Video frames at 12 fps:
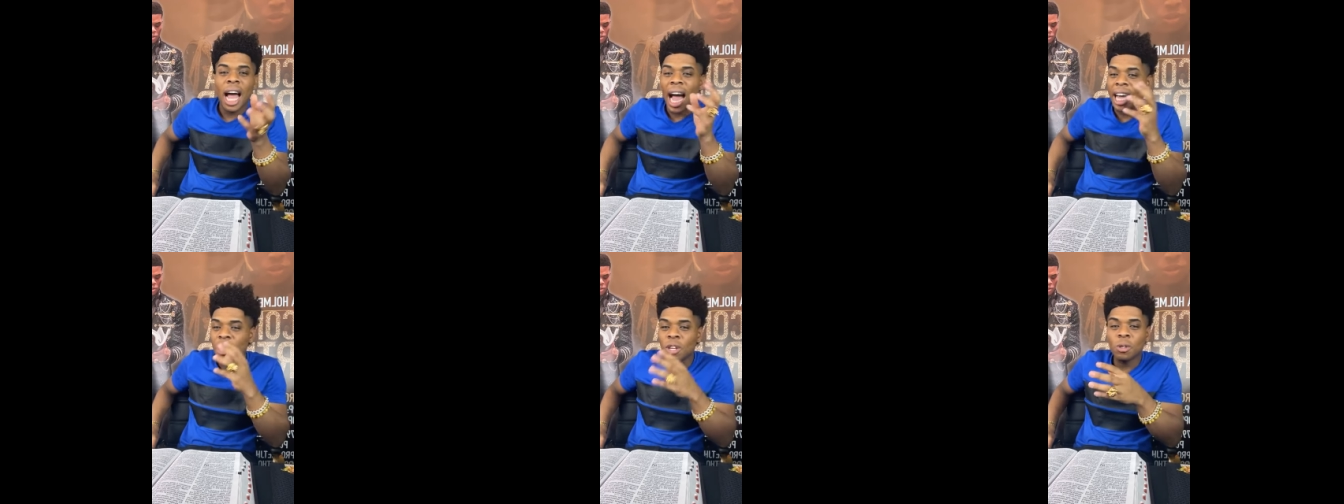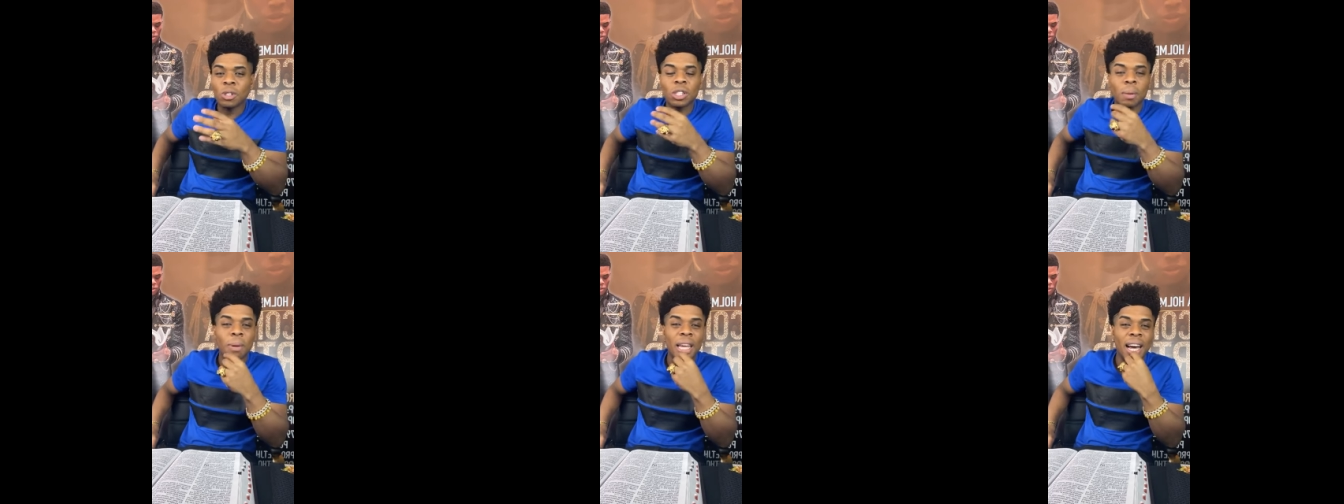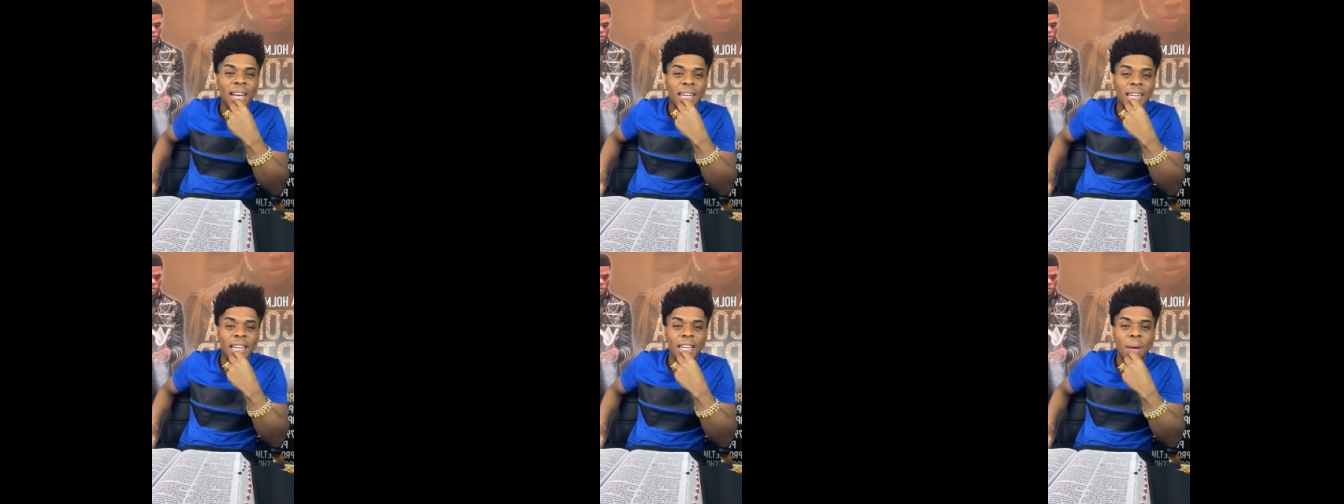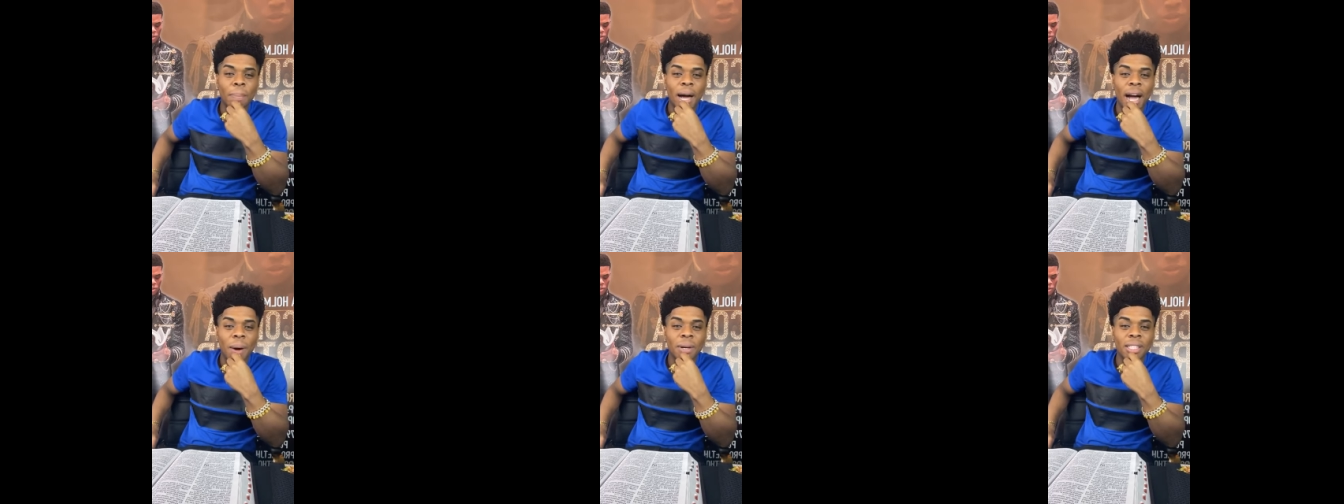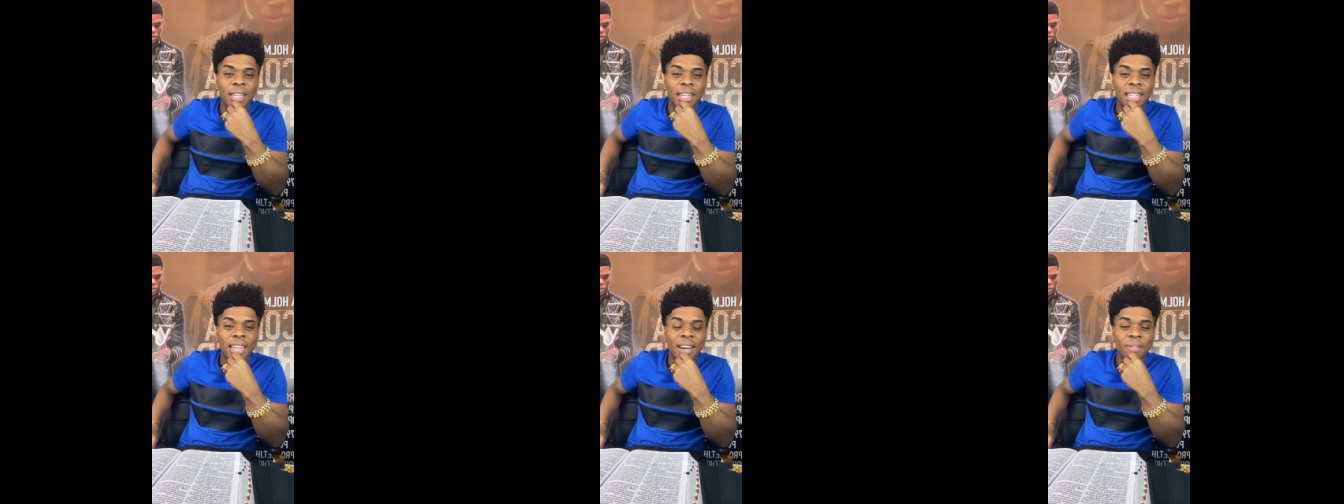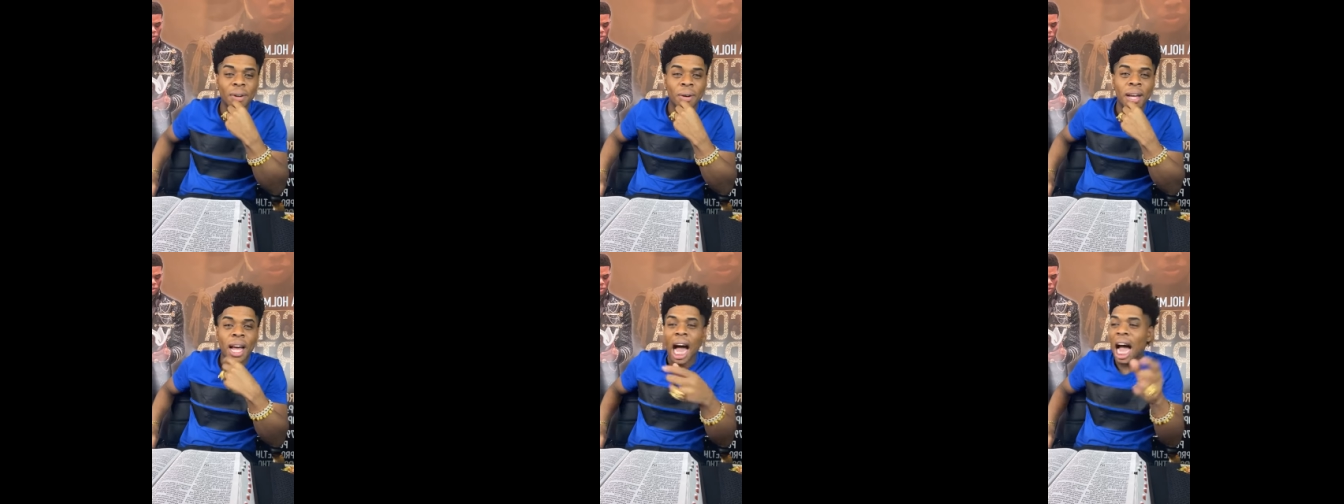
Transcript: I used to be underneath the powers of the devil.